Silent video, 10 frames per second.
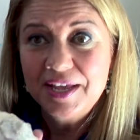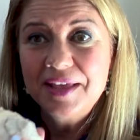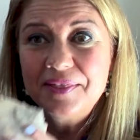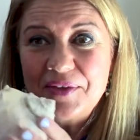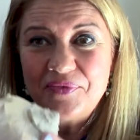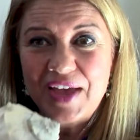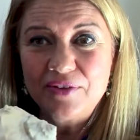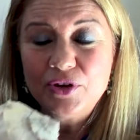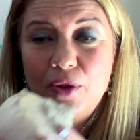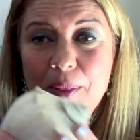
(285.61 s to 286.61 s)
They found
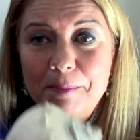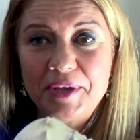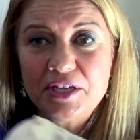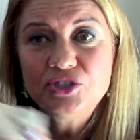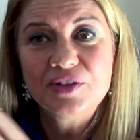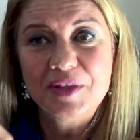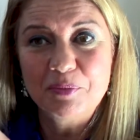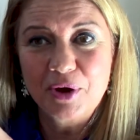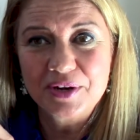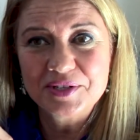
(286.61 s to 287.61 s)
it on the beach and they
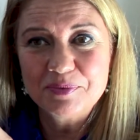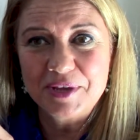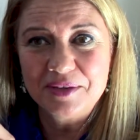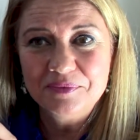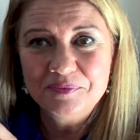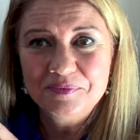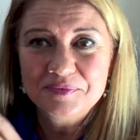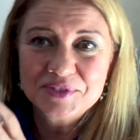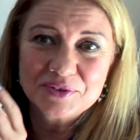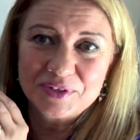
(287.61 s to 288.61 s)
brought it to me.
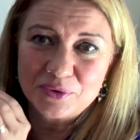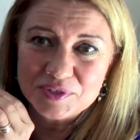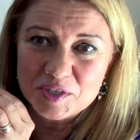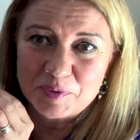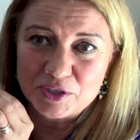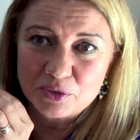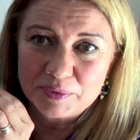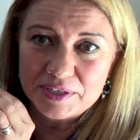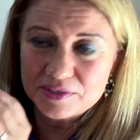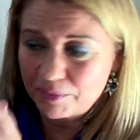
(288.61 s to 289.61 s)
So it holds a special
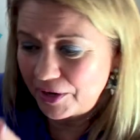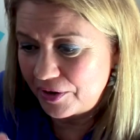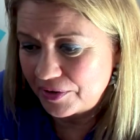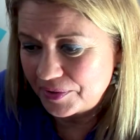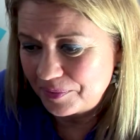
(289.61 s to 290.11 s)
place in my heart.